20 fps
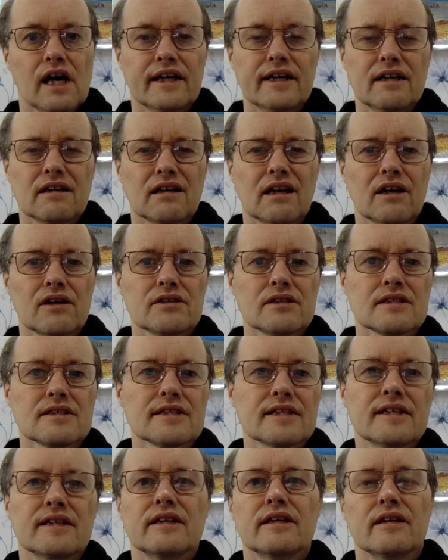I don't go to
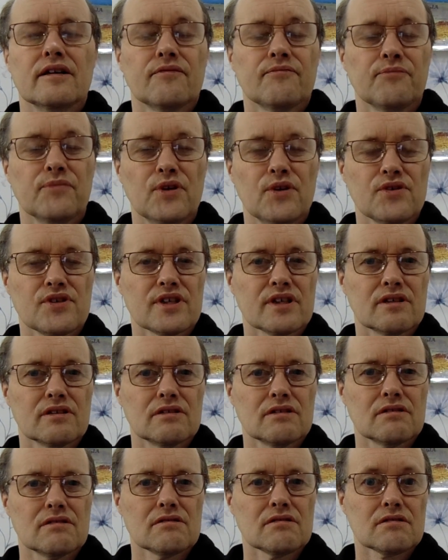see
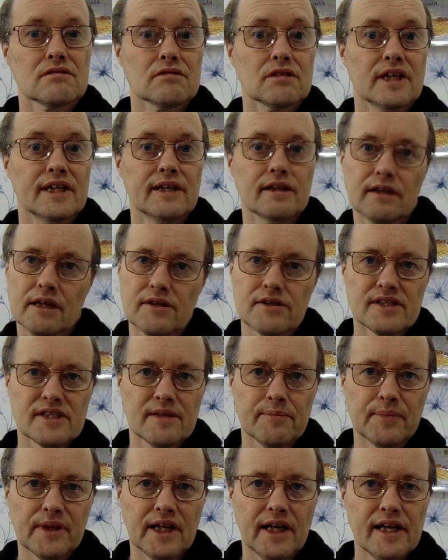musicals, I don't go to
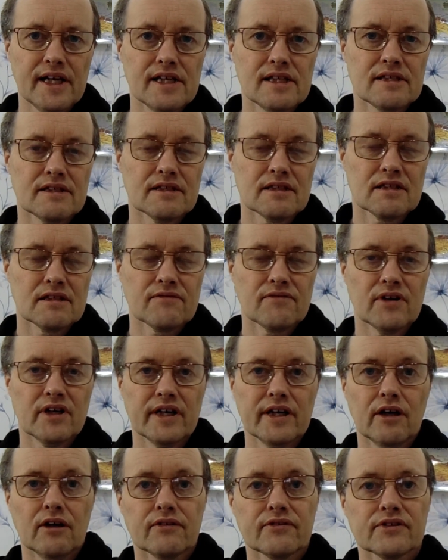see plays
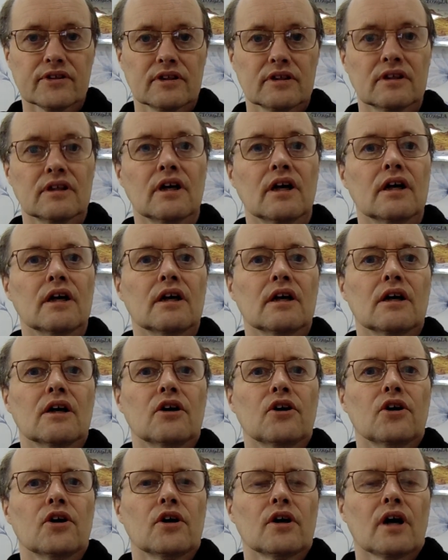very often.
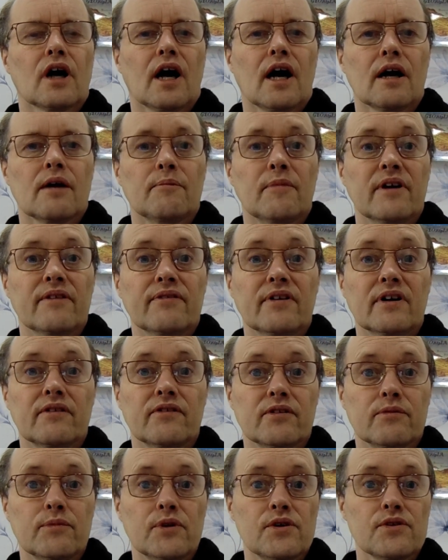My
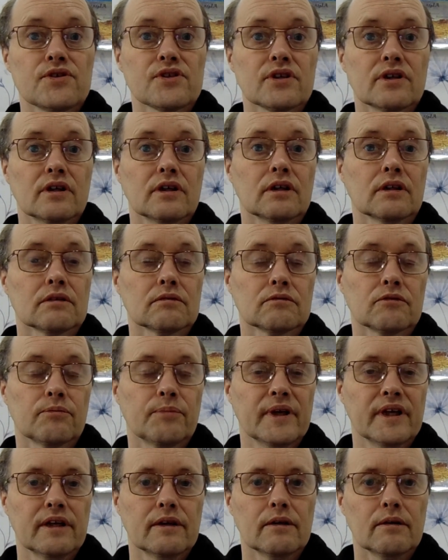favourite musical would
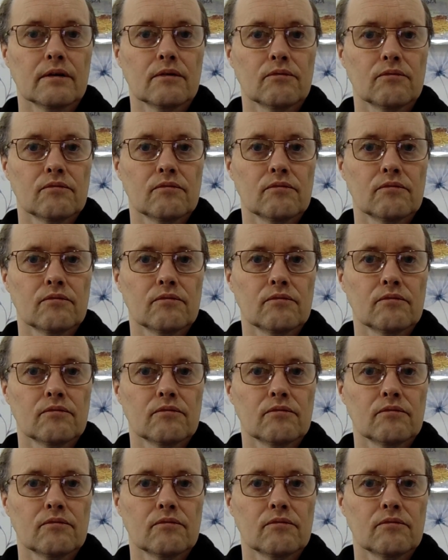be